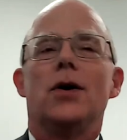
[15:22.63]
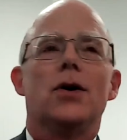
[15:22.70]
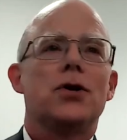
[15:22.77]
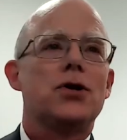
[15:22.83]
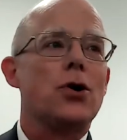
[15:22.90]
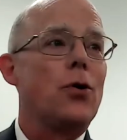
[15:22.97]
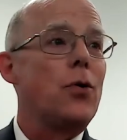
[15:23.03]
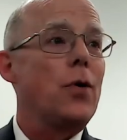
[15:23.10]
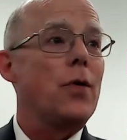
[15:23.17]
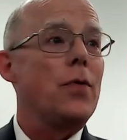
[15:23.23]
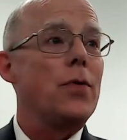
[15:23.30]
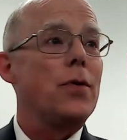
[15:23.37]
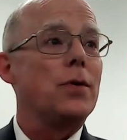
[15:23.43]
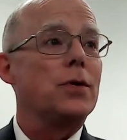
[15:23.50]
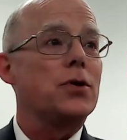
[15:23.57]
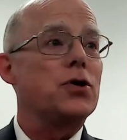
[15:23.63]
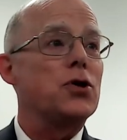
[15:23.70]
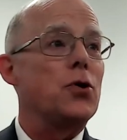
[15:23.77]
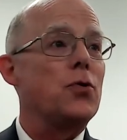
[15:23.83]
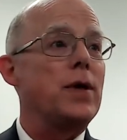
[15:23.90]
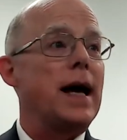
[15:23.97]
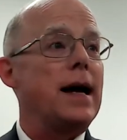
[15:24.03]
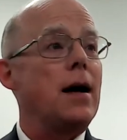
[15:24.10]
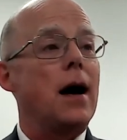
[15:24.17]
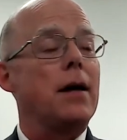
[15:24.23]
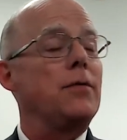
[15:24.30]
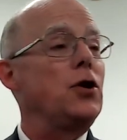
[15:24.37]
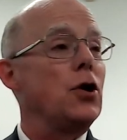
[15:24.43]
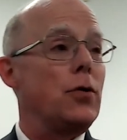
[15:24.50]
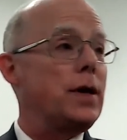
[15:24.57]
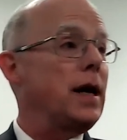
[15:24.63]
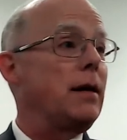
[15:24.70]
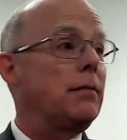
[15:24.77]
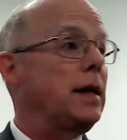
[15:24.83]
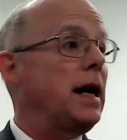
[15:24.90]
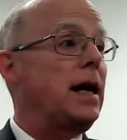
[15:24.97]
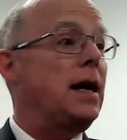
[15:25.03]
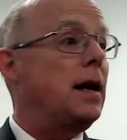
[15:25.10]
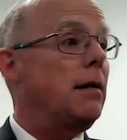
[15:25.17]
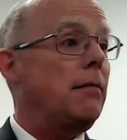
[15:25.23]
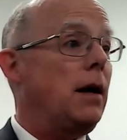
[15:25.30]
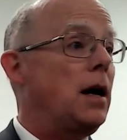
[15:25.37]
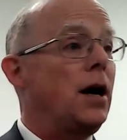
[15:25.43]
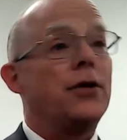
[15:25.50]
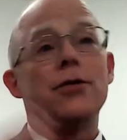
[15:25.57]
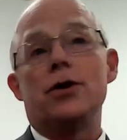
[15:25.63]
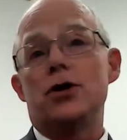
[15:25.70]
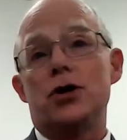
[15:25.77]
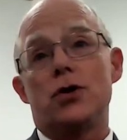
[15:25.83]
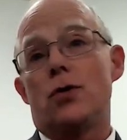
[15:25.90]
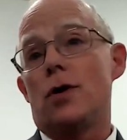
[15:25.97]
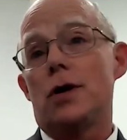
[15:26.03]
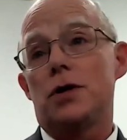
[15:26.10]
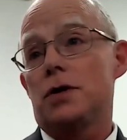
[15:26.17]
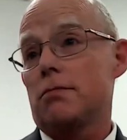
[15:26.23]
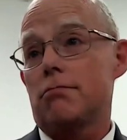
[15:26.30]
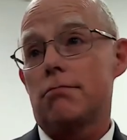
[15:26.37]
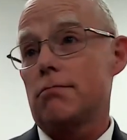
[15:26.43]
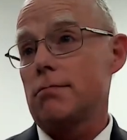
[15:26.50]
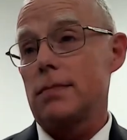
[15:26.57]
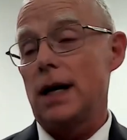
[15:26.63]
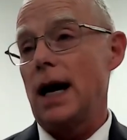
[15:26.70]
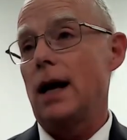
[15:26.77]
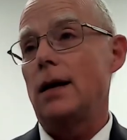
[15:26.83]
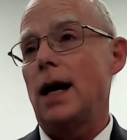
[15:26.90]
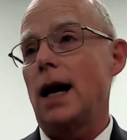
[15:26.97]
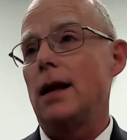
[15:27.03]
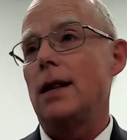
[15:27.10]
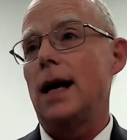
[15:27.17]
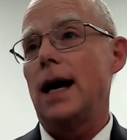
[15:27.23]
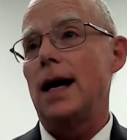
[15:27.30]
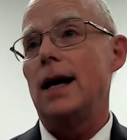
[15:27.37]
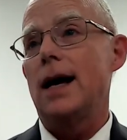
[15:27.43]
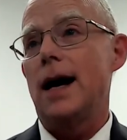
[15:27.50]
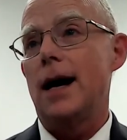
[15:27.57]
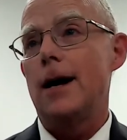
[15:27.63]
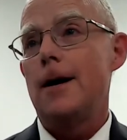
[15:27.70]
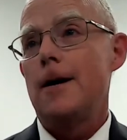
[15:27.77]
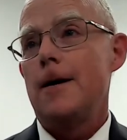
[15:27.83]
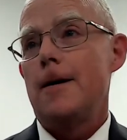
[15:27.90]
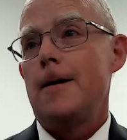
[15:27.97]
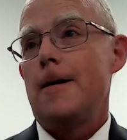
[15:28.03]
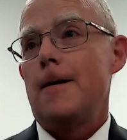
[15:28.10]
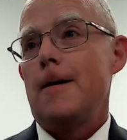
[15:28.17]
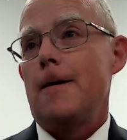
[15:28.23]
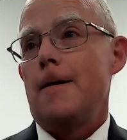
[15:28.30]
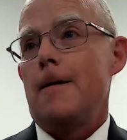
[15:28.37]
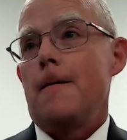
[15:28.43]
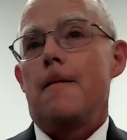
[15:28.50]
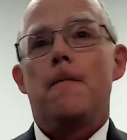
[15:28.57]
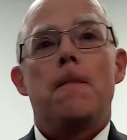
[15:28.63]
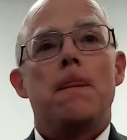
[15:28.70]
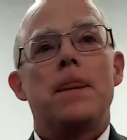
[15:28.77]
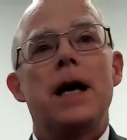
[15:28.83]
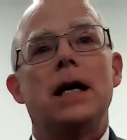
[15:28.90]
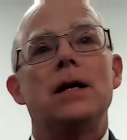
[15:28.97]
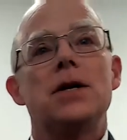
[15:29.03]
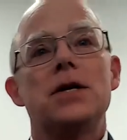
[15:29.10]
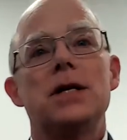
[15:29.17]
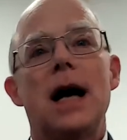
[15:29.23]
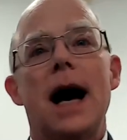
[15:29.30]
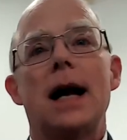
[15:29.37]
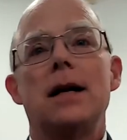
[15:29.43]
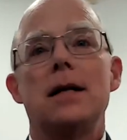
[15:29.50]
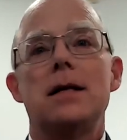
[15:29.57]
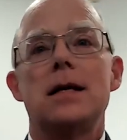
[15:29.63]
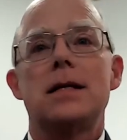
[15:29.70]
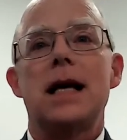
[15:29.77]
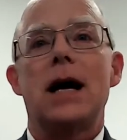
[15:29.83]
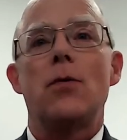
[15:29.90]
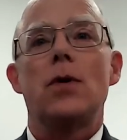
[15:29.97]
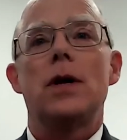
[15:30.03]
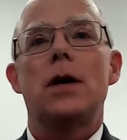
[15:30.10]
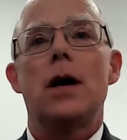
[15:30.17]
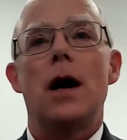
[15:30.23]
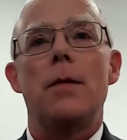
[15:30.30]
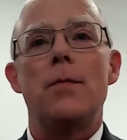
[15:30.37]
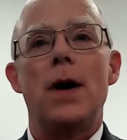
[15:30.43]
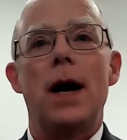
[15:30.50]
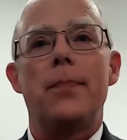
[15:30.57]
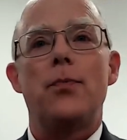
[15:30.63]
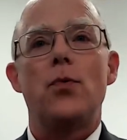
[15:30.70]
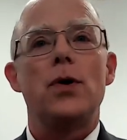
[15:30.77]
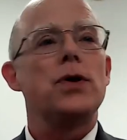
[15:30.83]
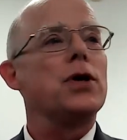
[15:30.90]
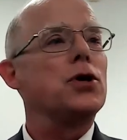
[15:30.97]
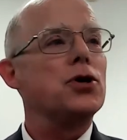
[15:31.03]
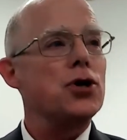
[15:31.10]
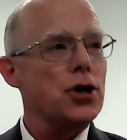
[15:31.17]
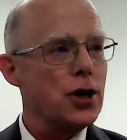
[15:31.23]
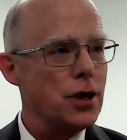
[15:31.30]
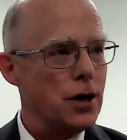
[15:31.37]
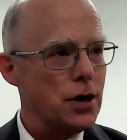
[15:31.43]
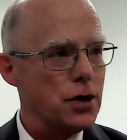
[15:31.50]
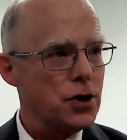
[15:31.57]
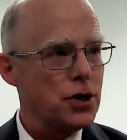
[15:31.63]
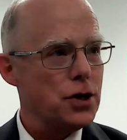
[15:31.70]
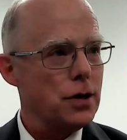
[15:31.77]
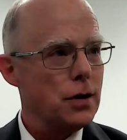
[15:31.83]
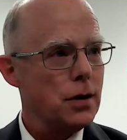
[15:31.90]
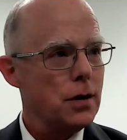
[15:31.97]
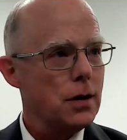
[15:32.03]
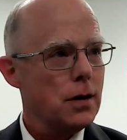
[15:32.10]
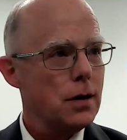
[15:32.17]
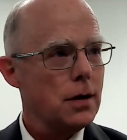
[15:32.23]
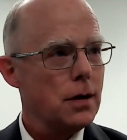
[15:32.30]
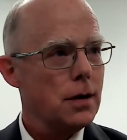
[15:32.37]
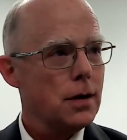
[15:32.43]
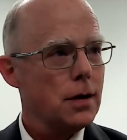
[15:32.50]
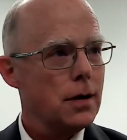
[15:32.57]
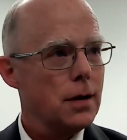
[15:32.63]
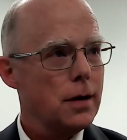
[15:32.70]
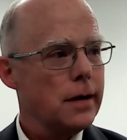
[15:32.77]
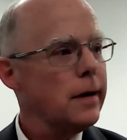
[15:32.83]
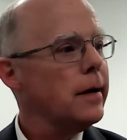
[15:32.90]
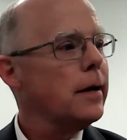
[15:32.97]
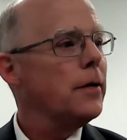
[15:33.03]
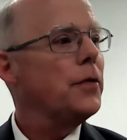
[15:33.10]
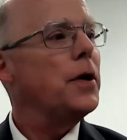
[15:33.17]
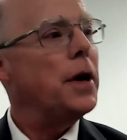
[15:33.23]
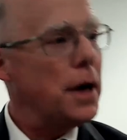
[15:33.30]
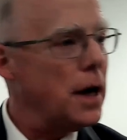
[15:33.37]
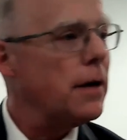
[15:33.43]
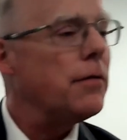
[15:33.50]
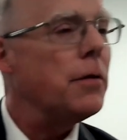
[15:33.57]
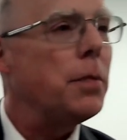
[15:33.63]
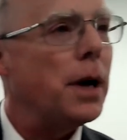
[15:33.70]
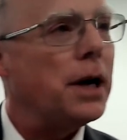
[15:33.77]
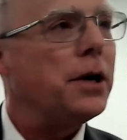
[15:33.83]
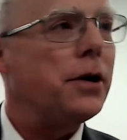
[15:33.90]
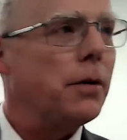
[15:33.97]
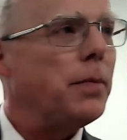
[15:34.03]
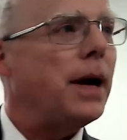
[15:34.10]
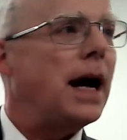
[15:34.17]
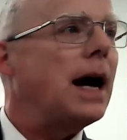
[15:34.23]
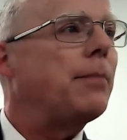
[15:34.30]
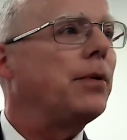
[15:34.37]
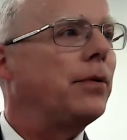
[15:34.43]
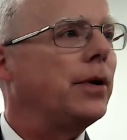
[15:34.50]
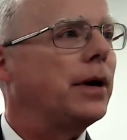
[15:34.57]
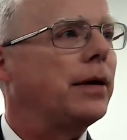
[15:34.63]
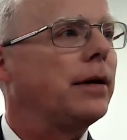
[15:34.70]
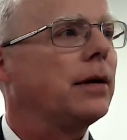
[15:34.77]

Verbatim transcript: So, so they got, you know, they, they hit hundreds of doors, and, and they, uh, they decided that they would come up with the church that everybody could be happy with.